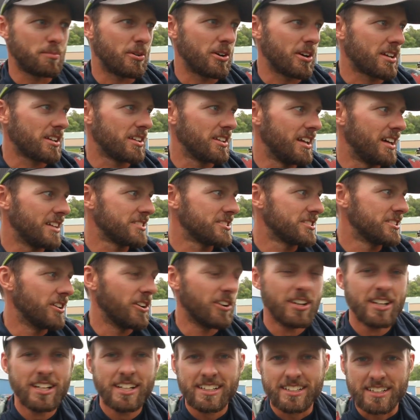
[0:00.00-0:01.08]
parking lot. So
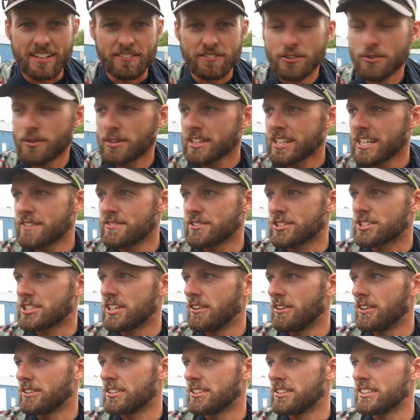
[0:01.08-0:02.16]
definitely wanted to give a
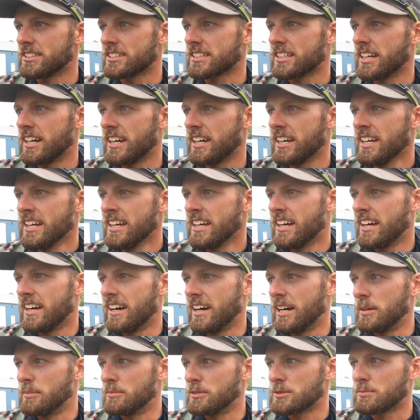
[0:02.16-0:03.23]
shout out to this
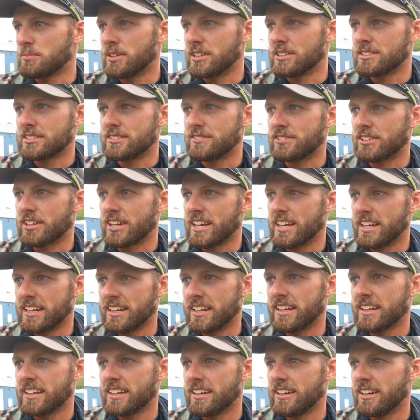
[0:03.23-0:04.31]
guy, this place. If you're
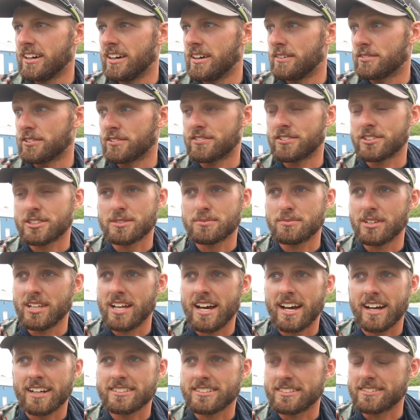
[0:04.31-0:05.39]
if you're fishing Mille
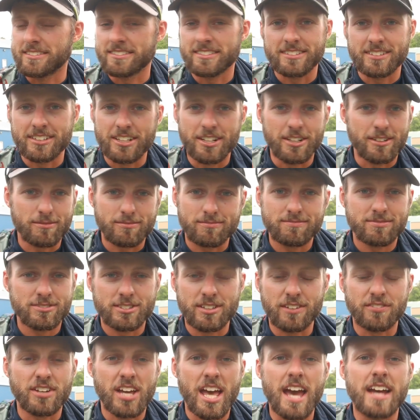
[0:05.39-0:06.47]
Lacs and you know
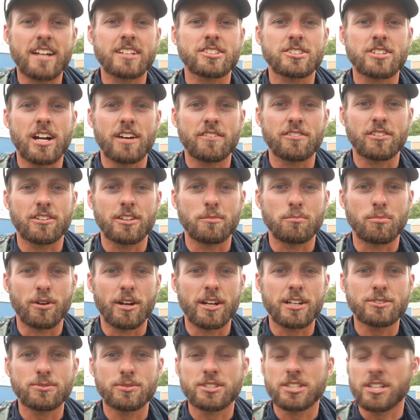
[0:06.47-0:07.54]
stuff catastrophically
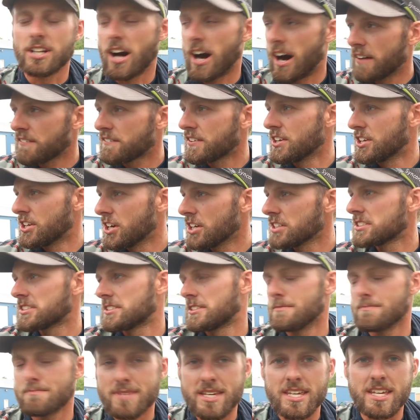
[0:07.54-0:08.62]
breaks, which it often does
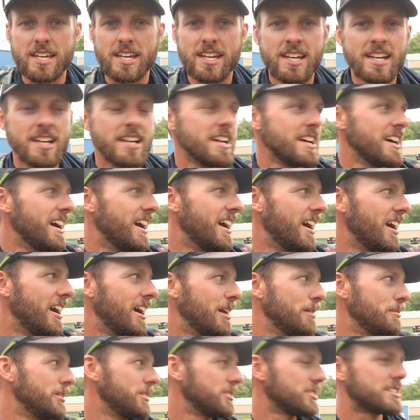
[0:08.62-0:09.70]
to me, you
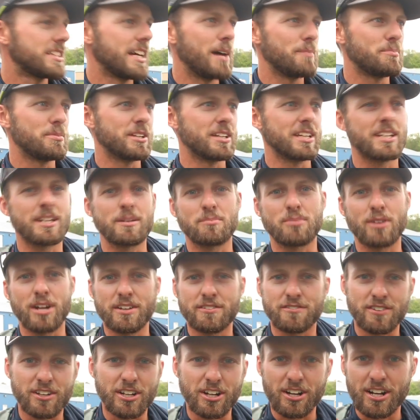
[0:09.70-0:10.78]
know, stop in. He can probably
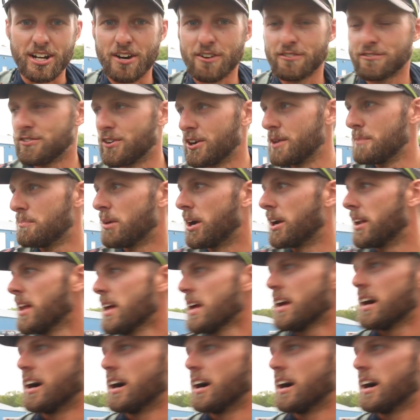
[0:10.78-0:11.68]
figure it out for you. But